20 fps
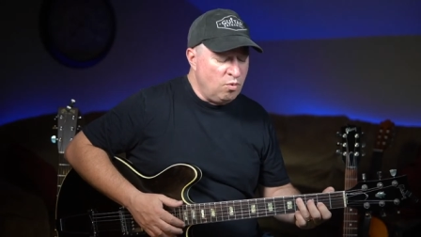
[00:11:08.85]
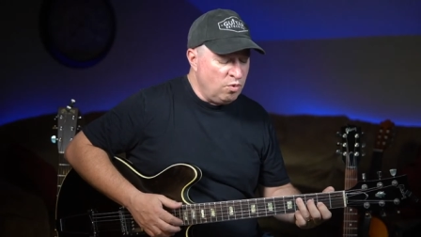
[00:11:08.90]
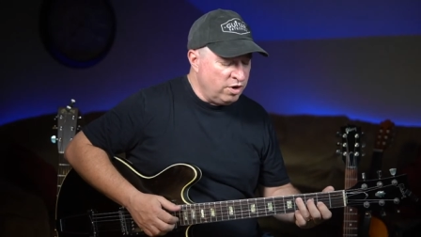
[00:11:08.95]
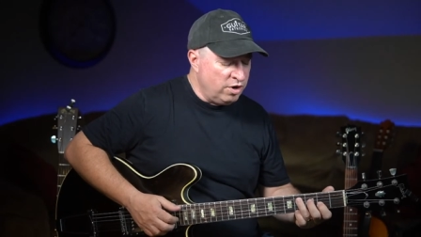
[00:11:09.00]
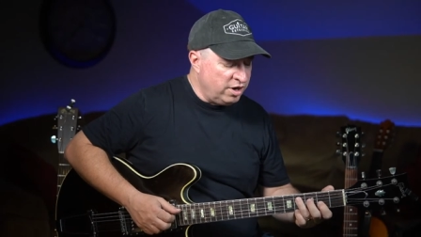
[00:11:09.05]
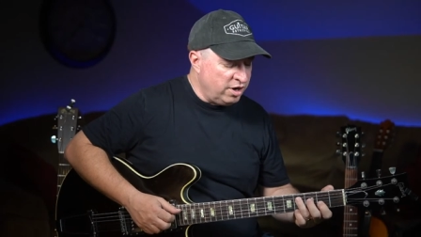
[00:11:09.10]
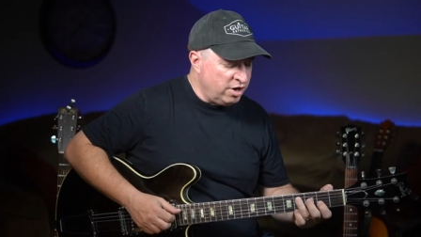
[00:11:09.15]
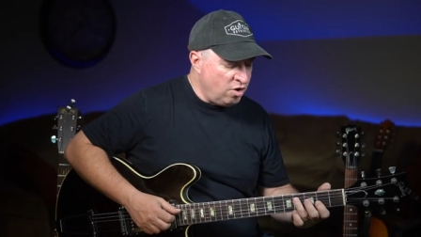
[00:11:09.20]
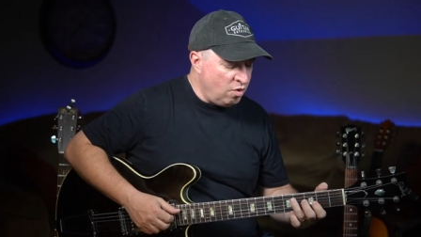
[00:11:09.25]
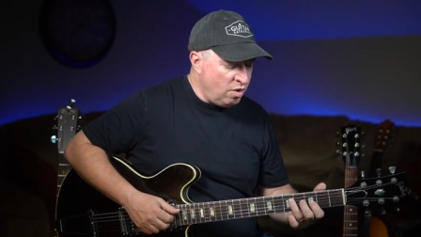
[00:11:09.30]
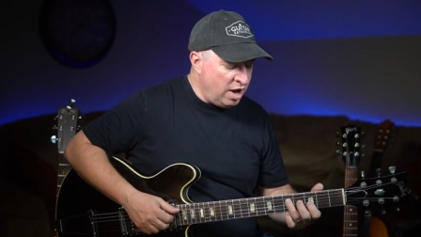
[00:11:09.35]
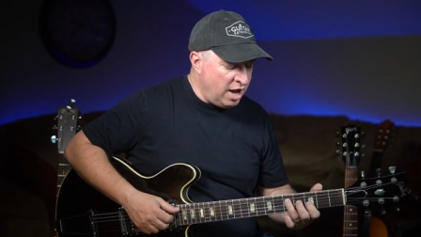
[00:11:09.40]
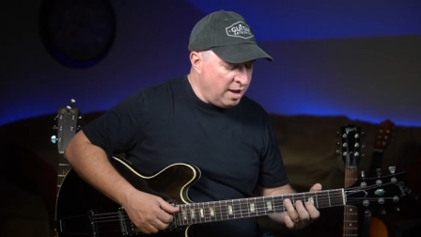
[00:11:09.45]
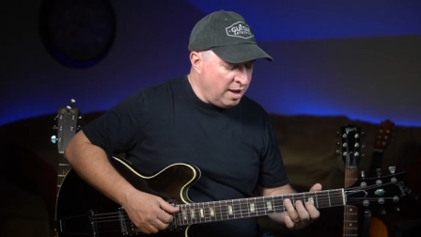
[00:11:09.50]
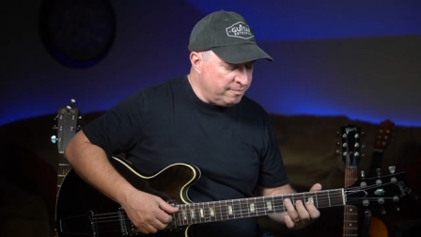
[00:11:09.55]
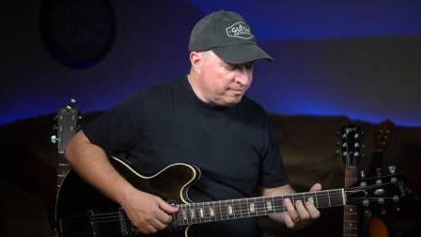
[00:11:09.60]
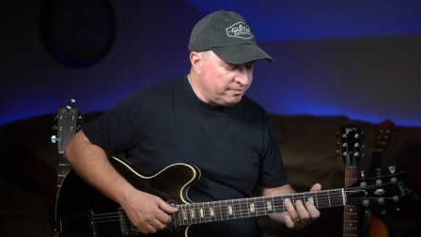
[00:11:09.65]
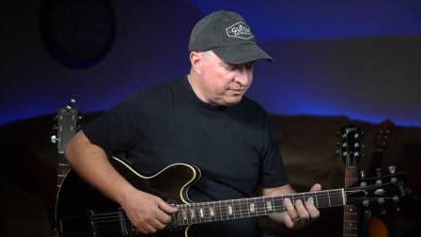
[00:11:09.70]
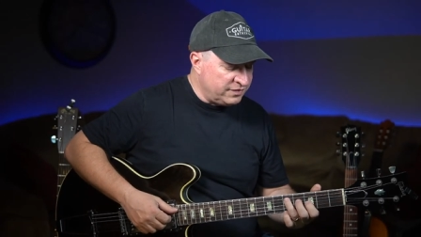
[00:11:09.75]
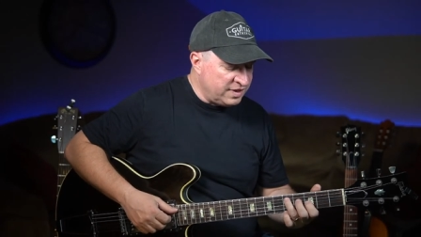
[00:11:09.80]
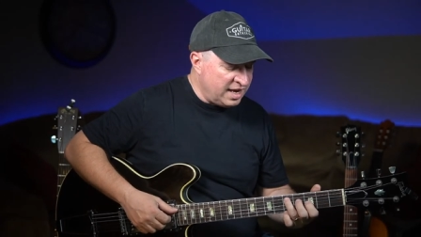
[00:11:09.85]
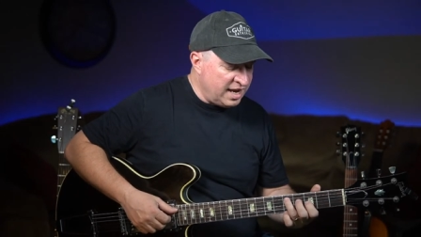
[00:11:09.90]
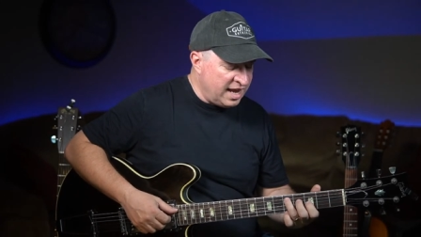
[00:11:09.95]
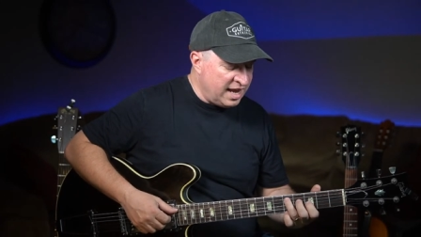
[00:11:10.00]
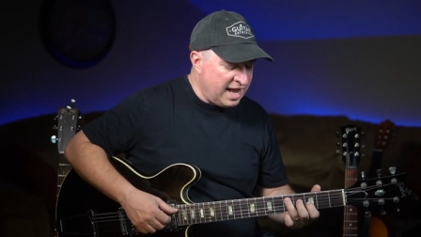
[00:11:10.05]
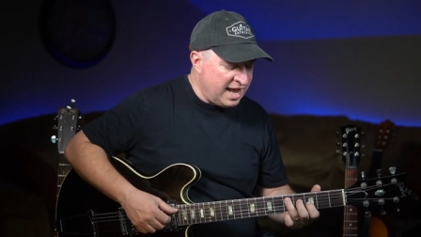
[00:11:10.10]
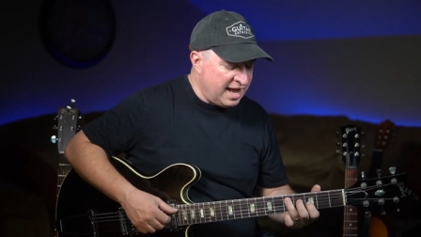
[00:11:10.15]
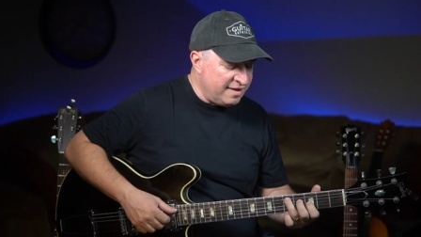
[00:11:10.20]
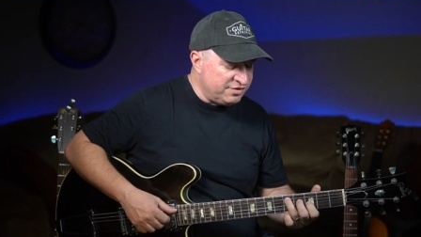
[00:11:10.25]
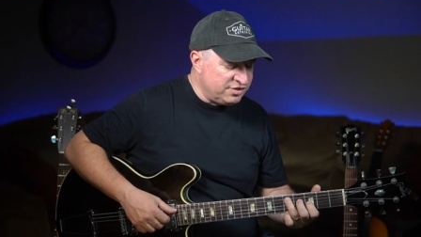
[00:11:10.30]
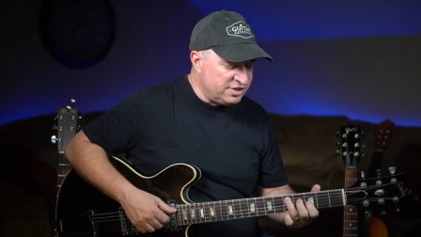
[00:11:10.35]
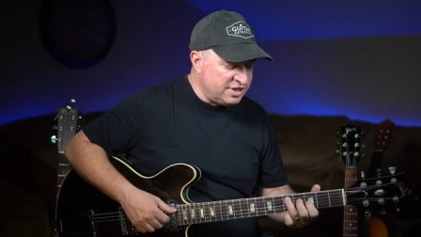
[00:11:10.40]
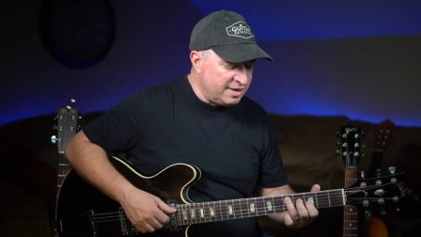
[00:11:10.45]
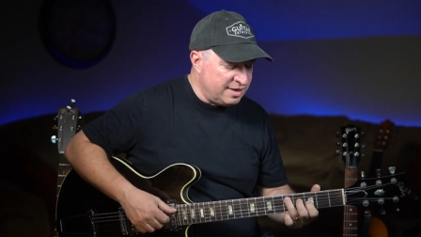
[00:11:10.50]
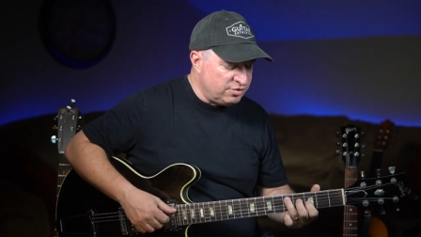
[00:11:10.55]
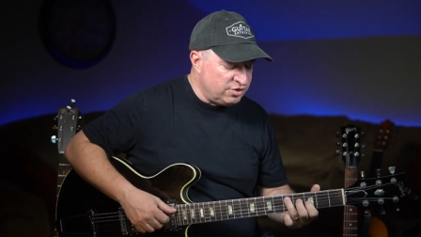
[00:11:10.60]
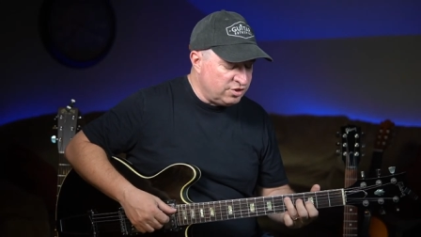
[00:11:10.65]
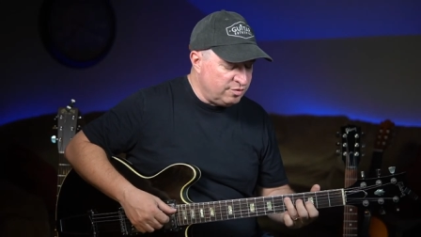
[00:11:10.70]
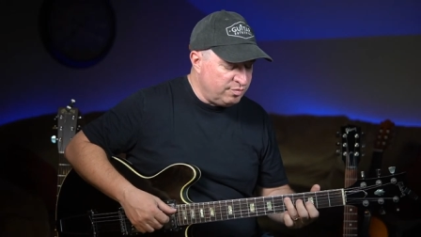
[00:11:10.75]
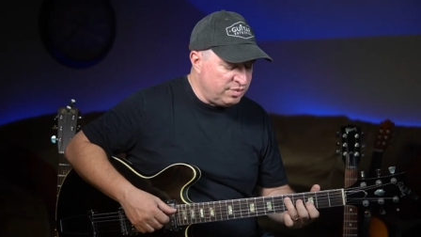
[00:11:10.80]
We're going to go up a half
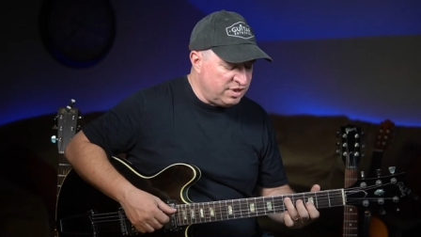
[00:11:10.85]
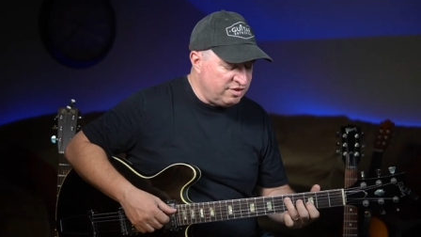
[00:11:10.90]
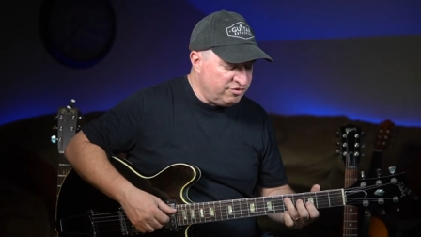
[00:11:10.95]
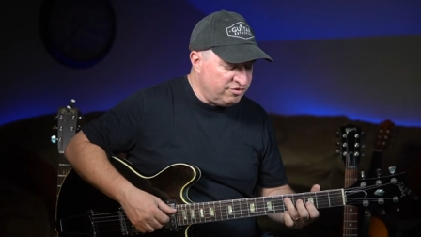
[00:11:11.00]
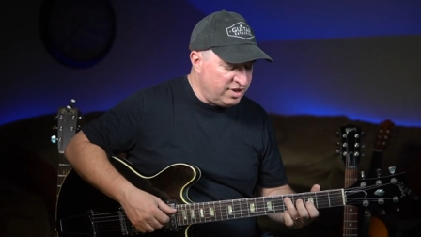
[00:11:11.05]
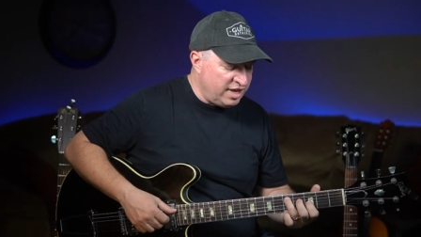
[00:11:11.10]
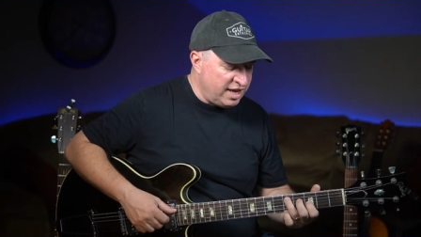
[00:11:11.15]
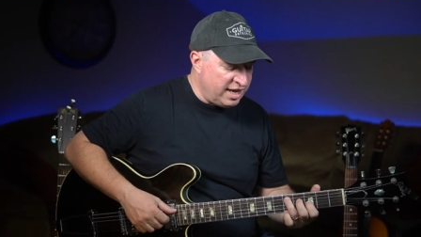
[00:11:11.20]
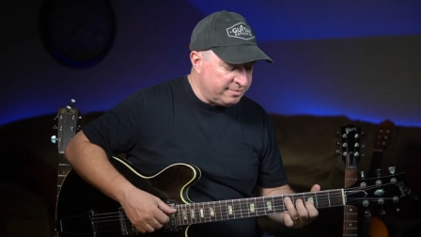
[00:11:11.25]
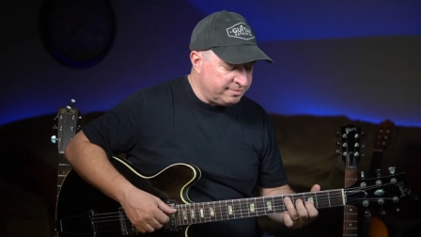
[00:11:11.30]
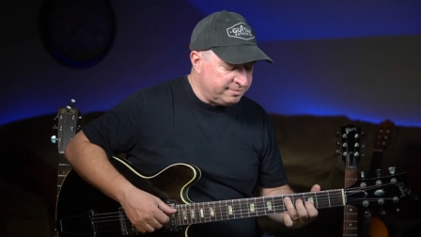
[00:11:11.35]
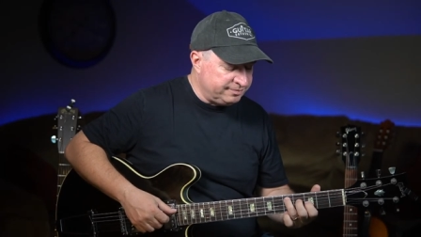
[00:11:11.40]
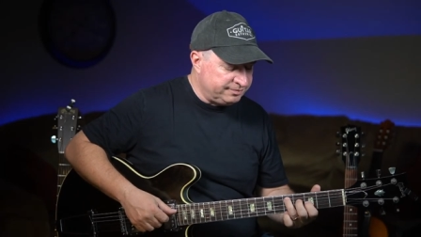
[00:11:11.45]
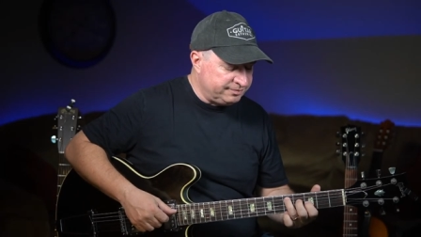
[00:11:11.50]
step to the B flat.